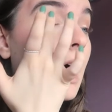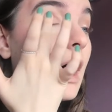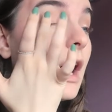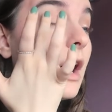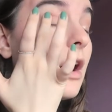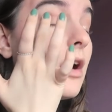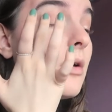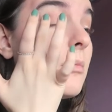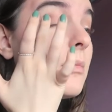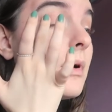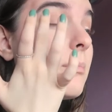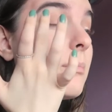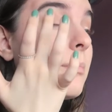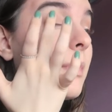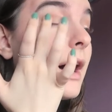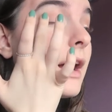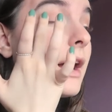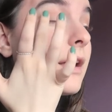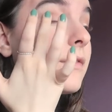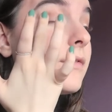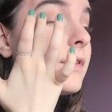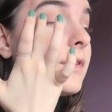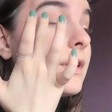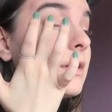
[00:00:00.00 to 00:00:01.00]
But
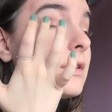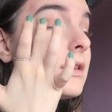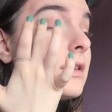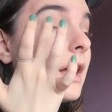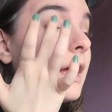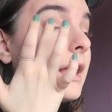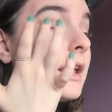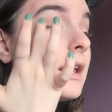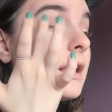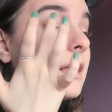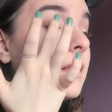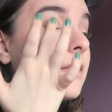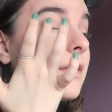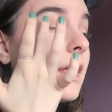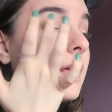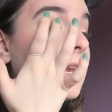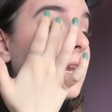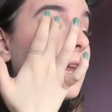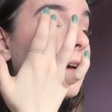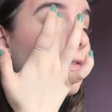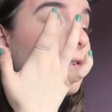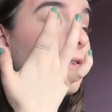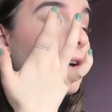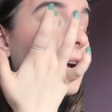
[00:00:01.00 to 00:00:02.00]
I feel like they
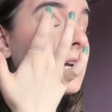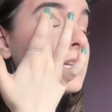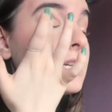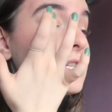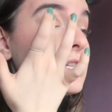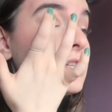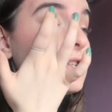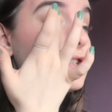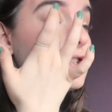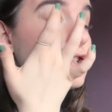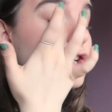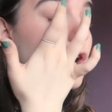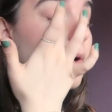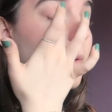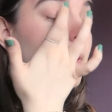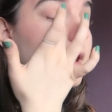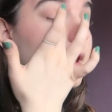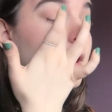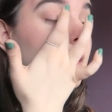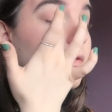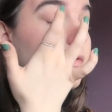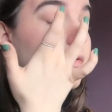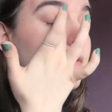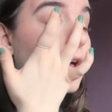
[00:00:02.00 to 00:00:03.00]
never actually show
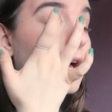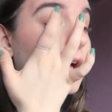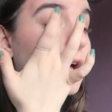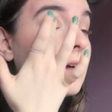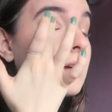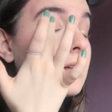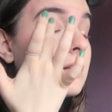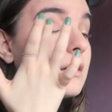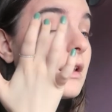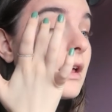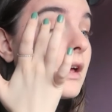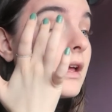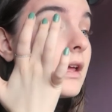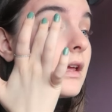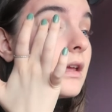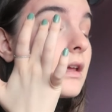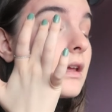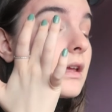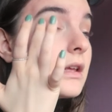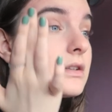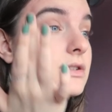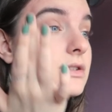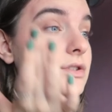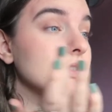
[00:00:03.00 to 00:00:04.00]
any of that.
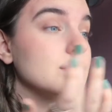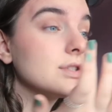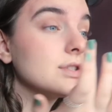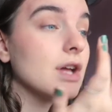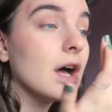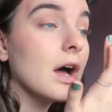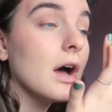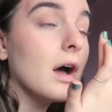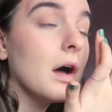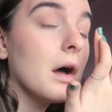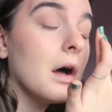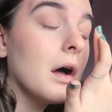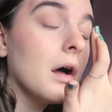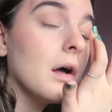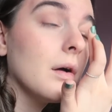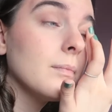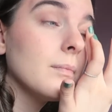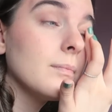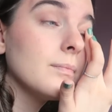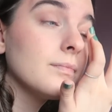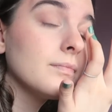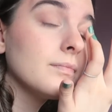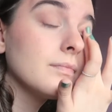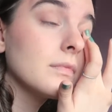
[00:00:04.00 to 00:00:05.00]
Like, it's just her
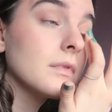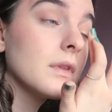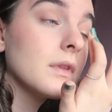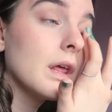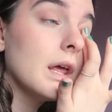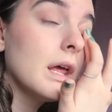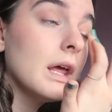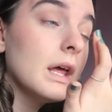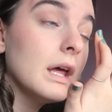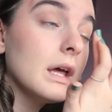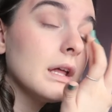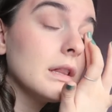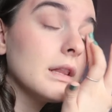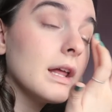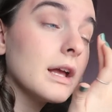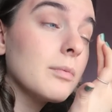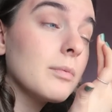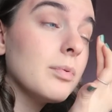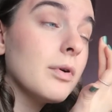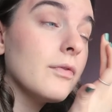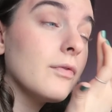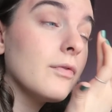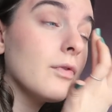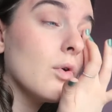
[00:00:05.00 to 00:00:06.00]
like
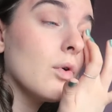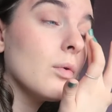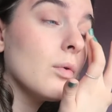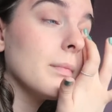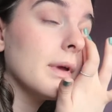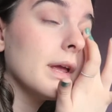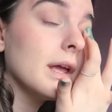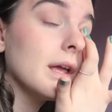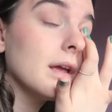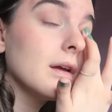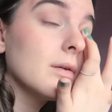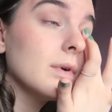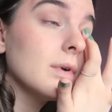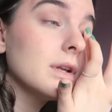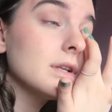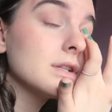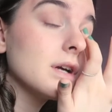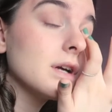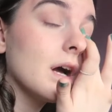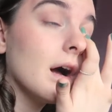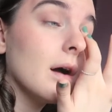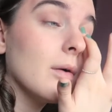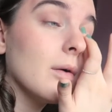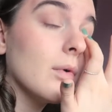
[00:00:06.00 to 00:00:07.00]
performing,
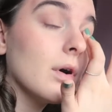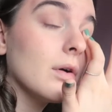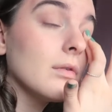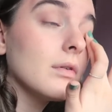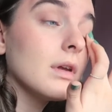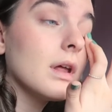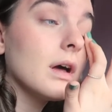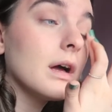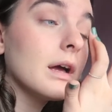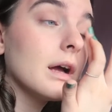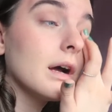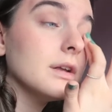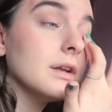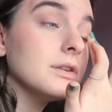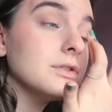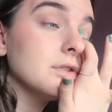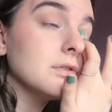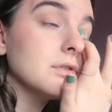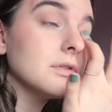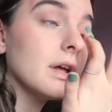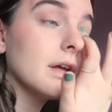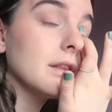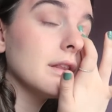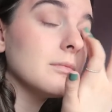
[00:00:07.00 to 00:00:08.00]
which I won't lie, I
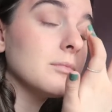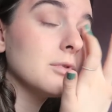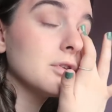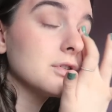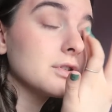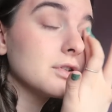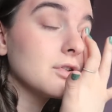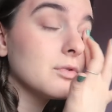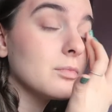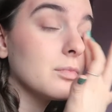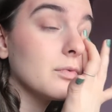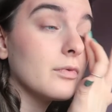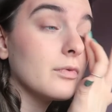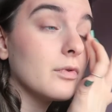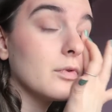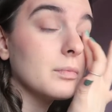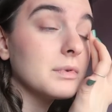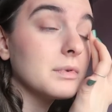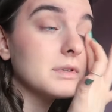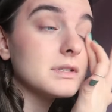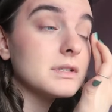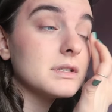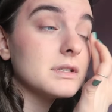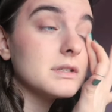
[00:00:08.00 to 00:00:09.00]
do like the musical
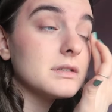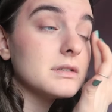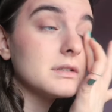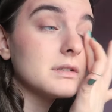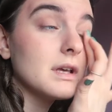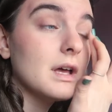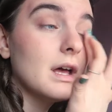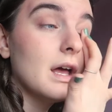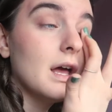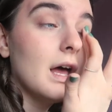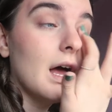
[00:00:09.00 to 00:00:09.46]
performances.